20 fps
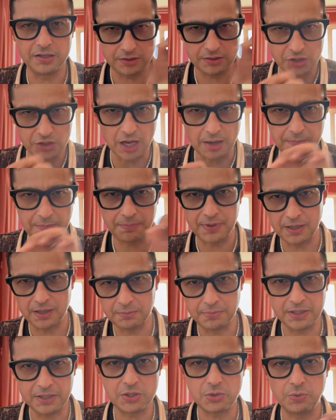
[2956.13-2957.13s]
jump in
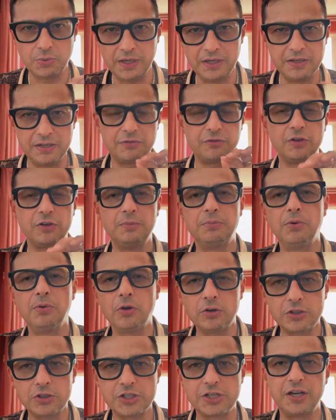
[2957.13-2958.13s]
between different
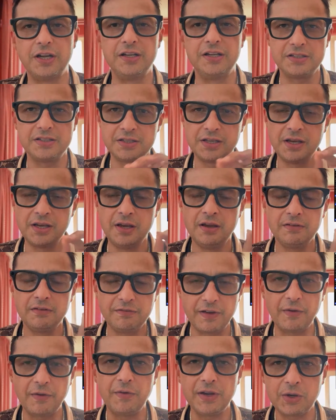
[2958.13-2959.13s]
blockchains
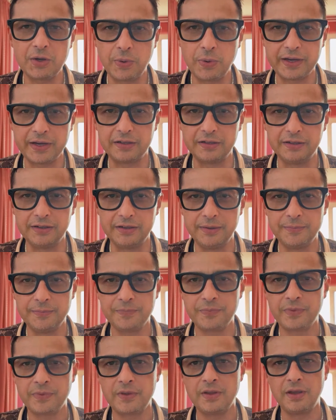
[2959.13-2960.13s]
very quickly
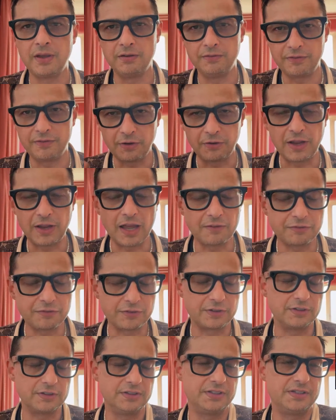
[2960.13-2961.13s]
and very
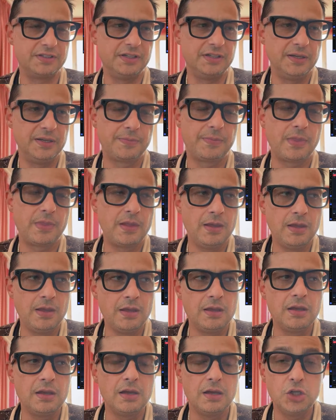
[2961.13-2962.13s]
effortlessly.
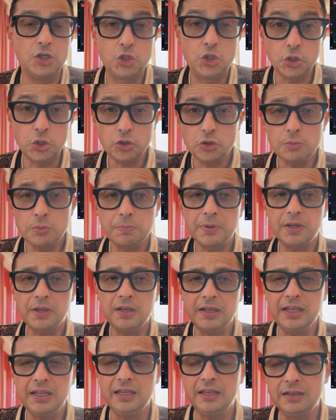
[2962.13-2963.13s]
Do you
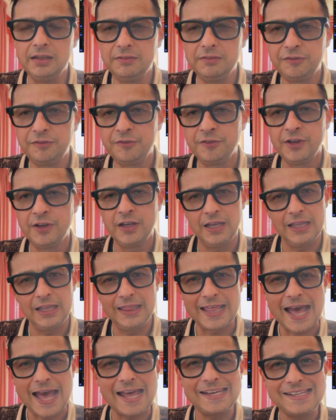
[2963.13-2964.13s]
believe
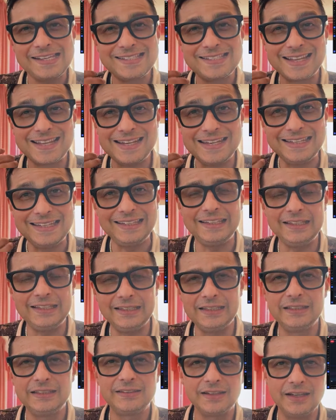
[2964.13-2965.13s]
that is a
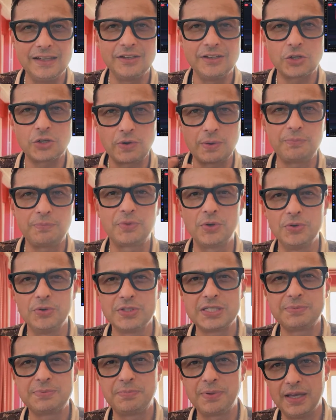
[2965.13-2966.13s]
need in the crypto
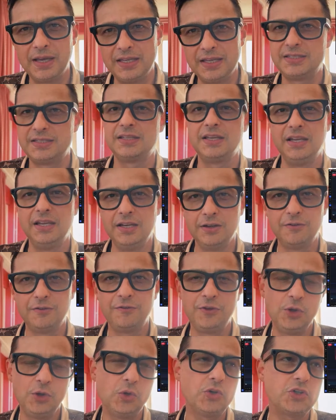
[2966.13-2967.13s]
space in the
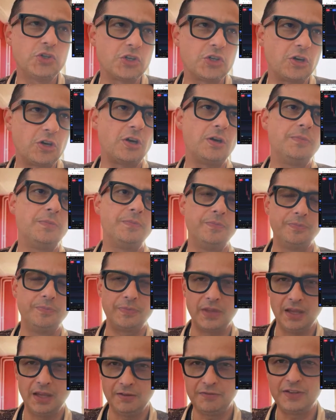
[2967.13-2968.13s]
future?
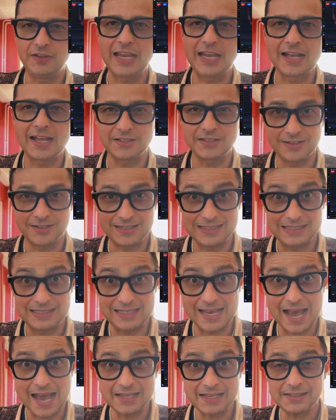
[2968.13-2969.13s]
If the answer is
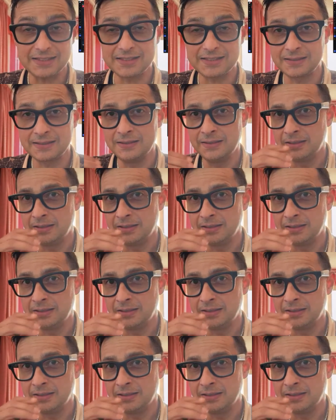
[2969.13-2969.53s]
yes,